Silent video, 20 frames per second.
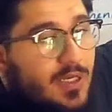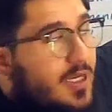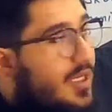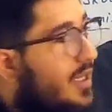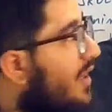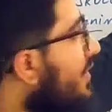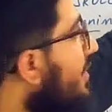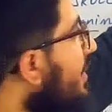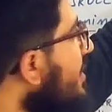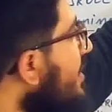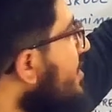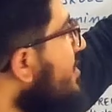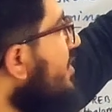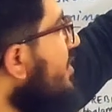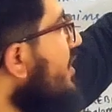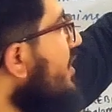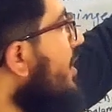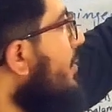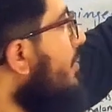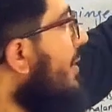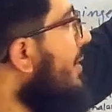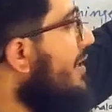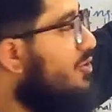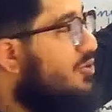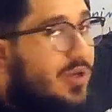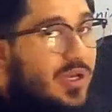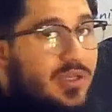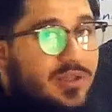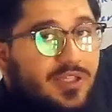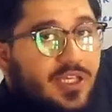These three combined
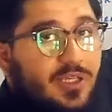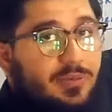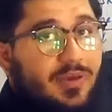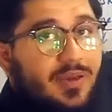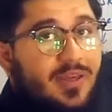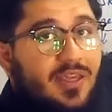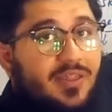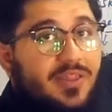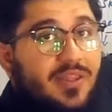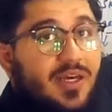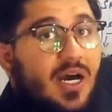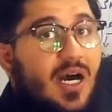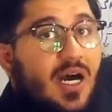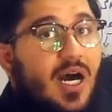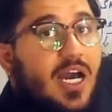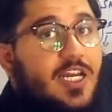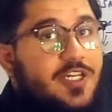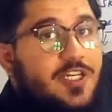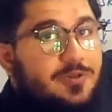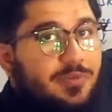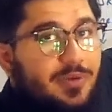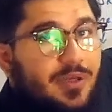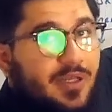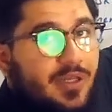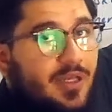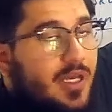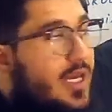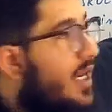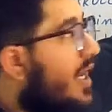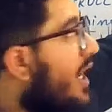together, they are making the hindbrain.